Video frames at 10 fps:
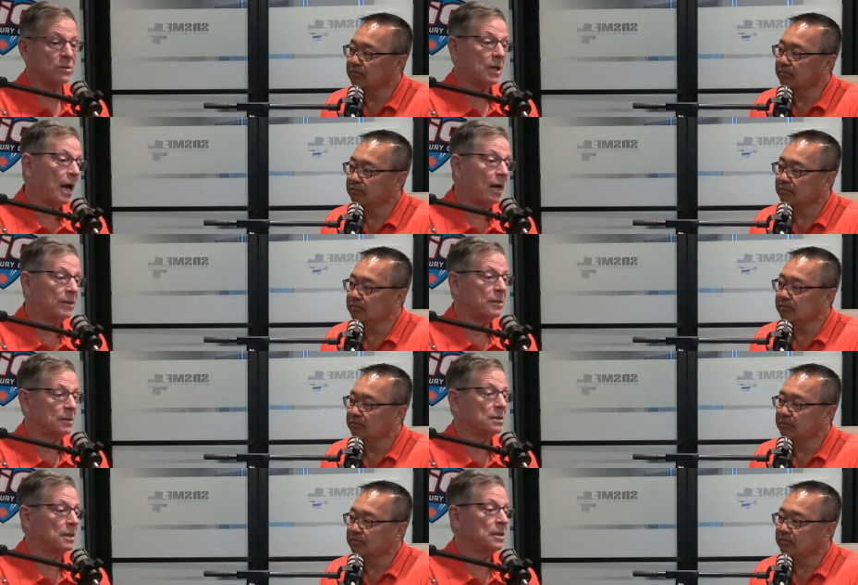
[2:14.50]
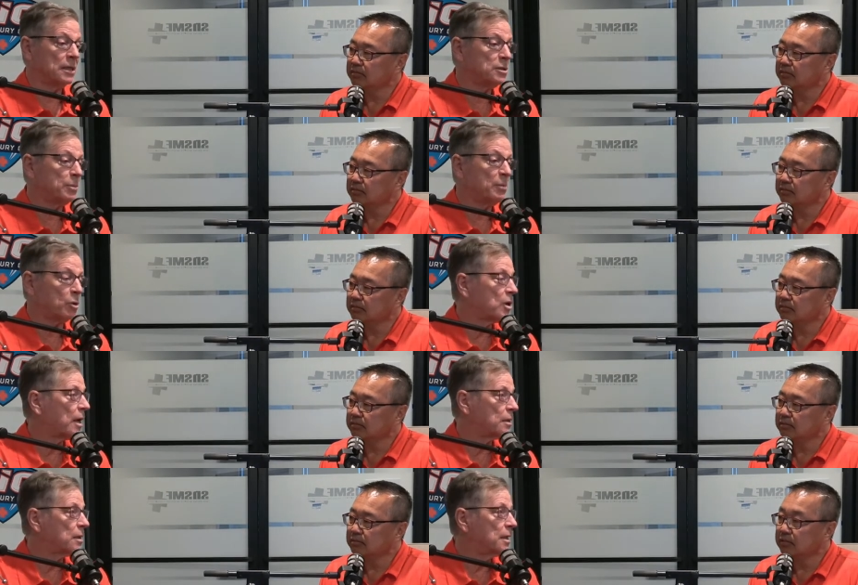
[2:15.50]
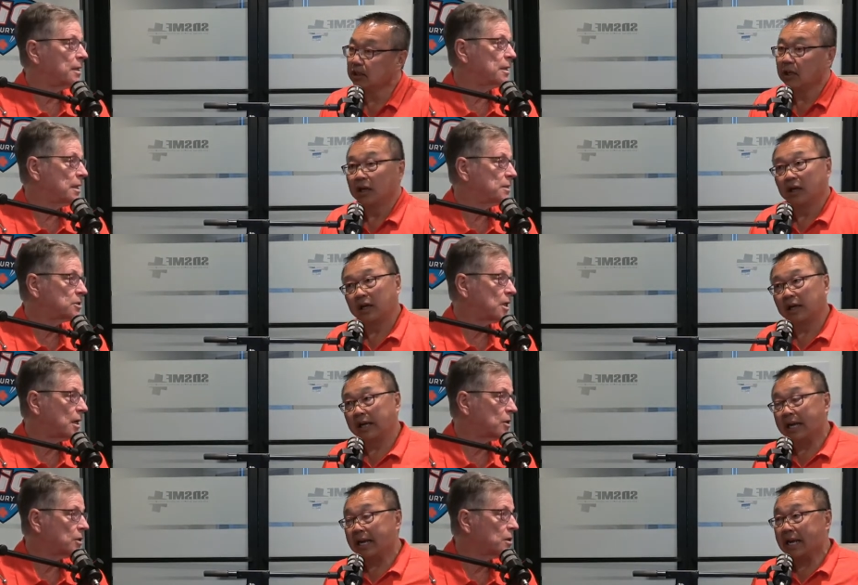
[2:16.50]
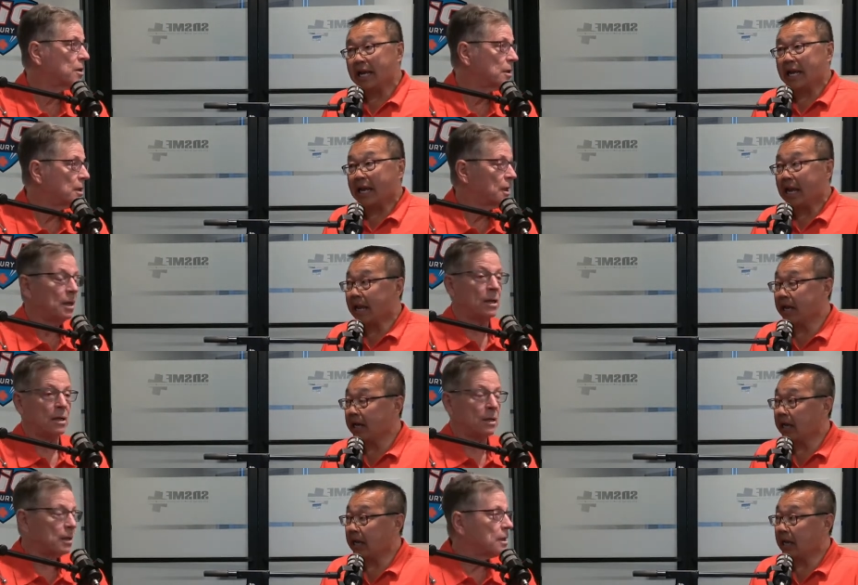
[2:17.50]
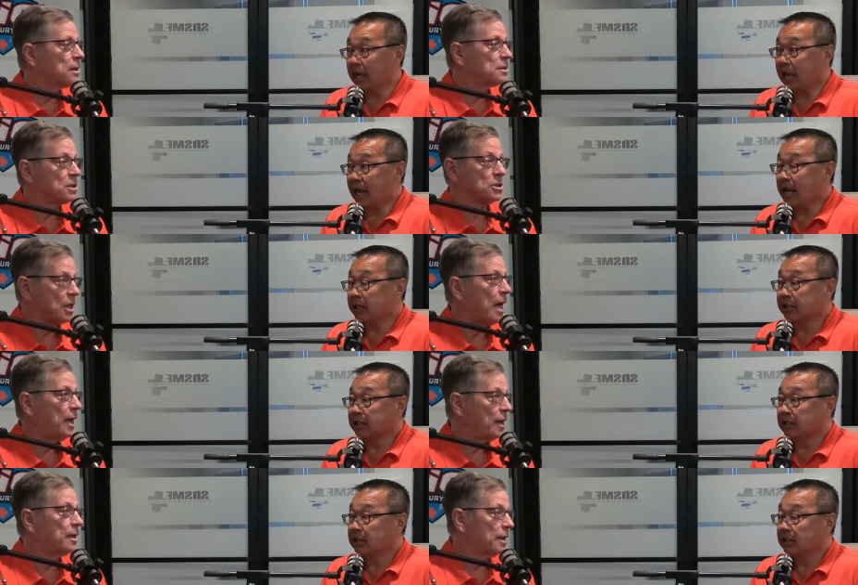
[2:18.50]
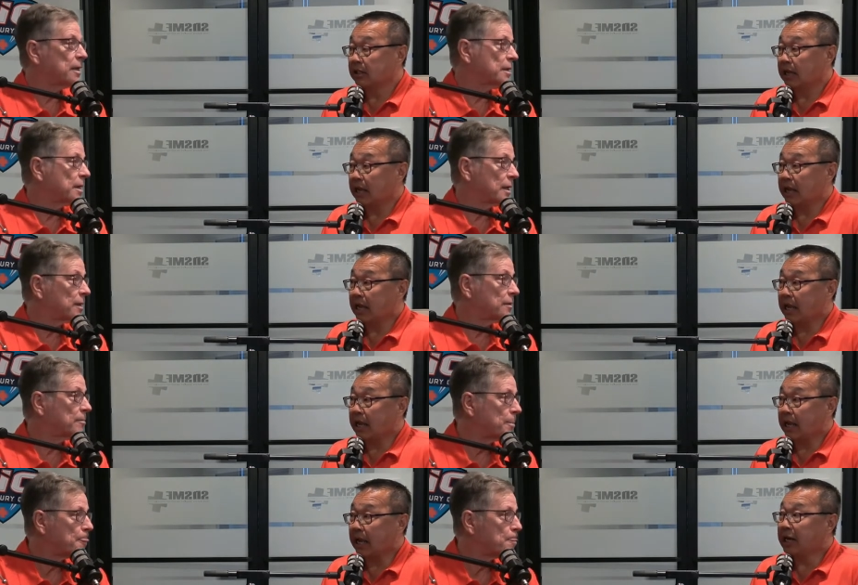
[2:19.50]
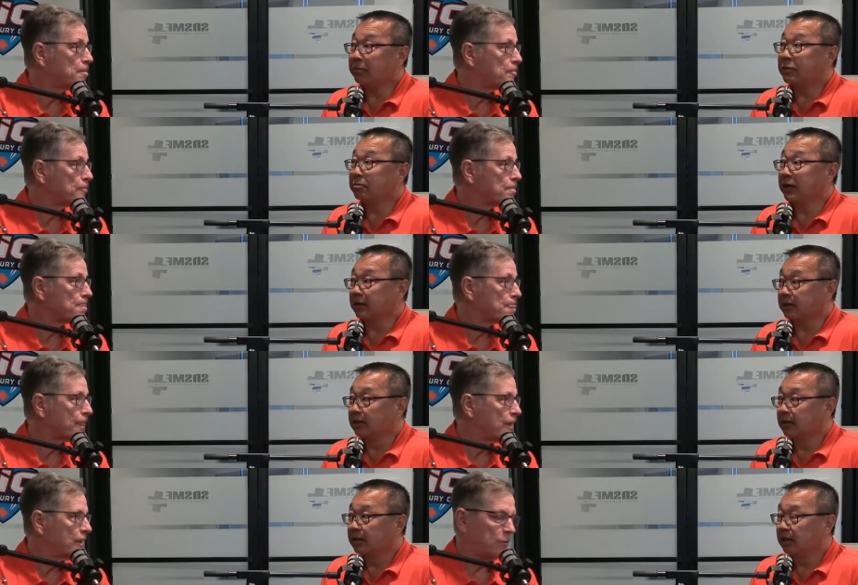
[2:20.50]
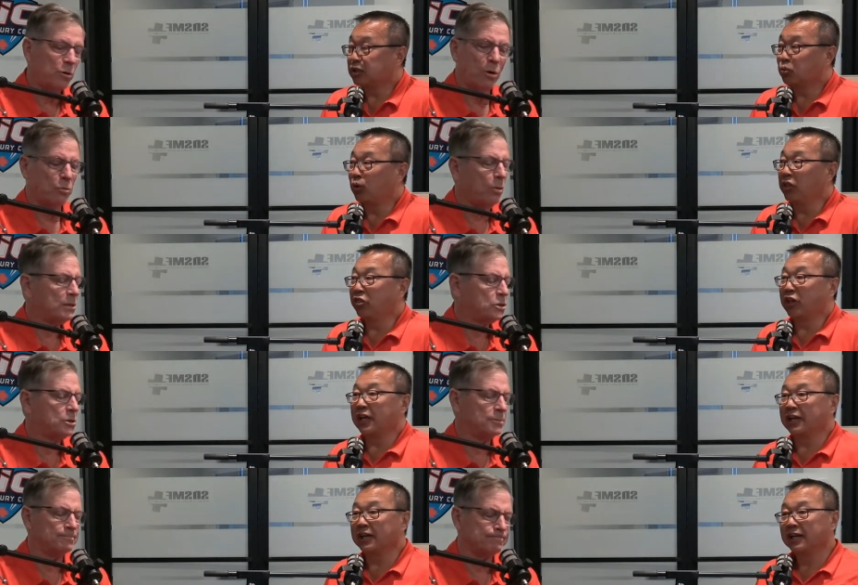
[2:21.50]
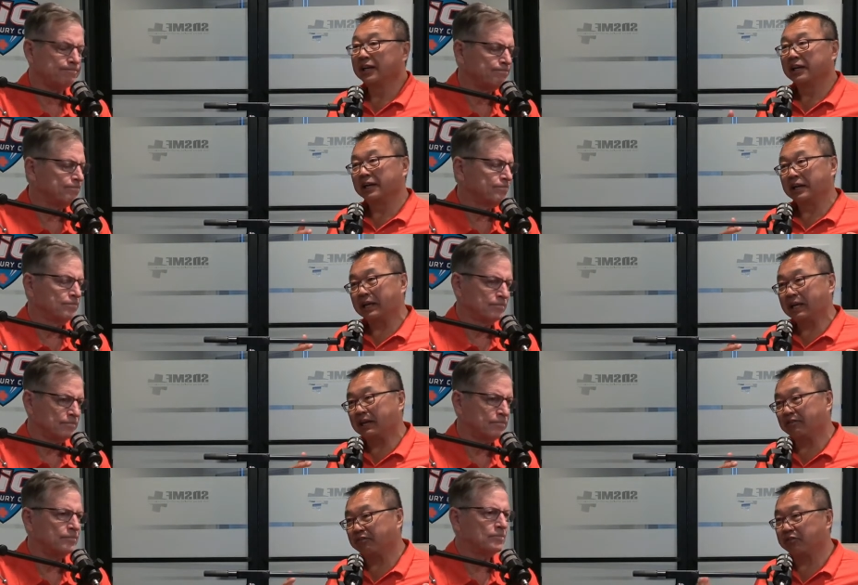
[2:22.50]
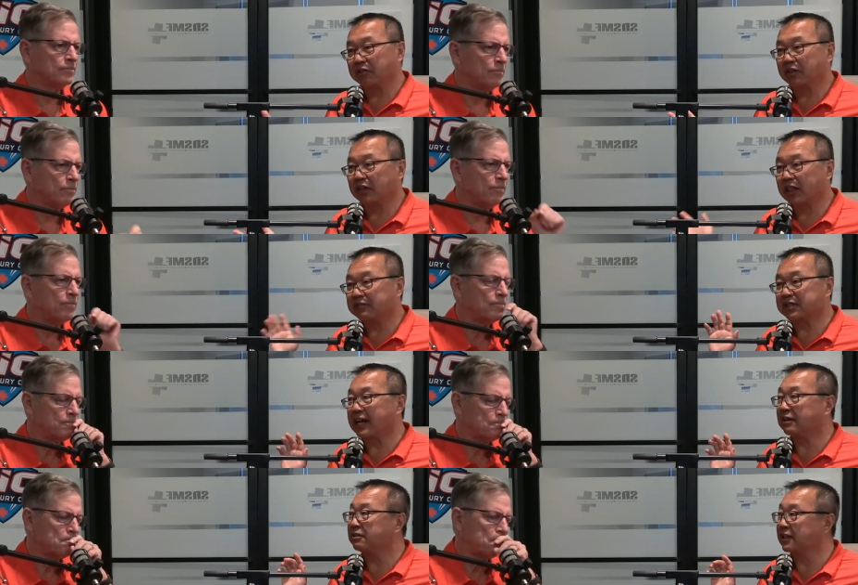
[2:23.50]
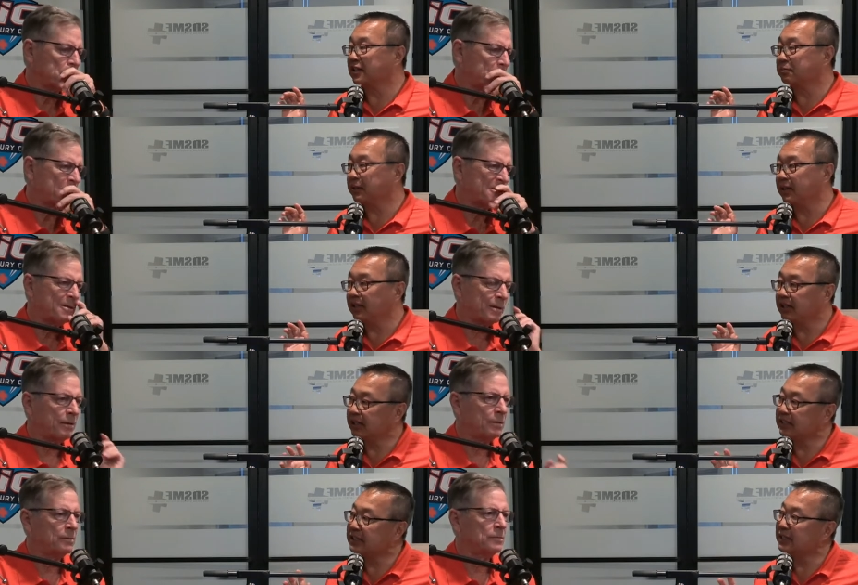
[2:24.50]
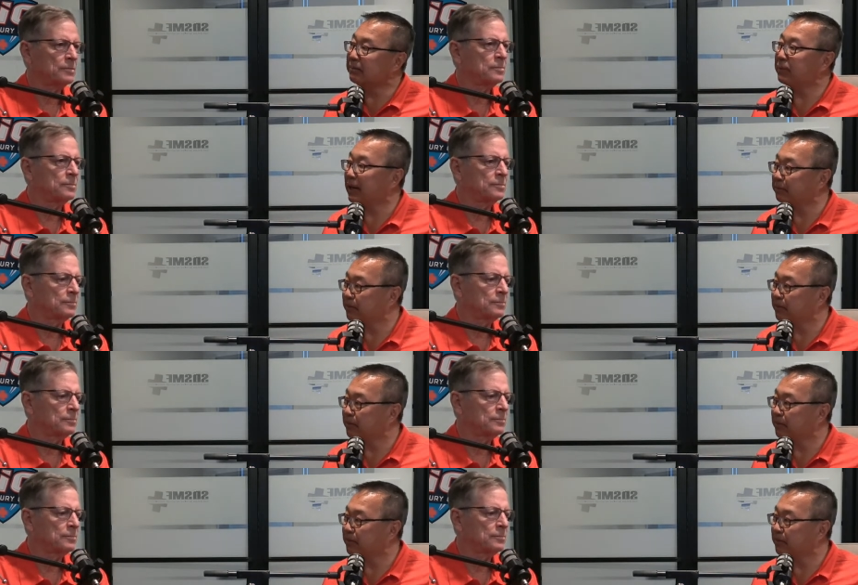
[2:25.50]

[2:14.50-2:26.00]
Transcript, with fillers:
Speaker 1: a guy that, that needs to be protected. He, he's not going to. And sustain and and and,
Speaker 2: and up the middle. It's no one question. thing if the left tackle gets beat and he can step up